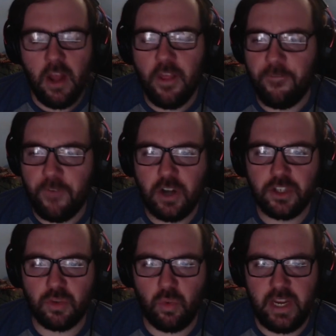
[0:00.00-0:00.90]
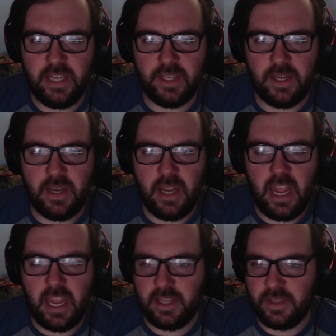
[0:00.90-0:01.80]
The first reason
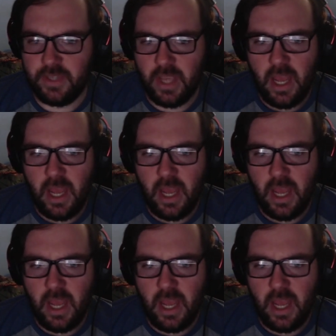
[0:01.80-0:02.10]
is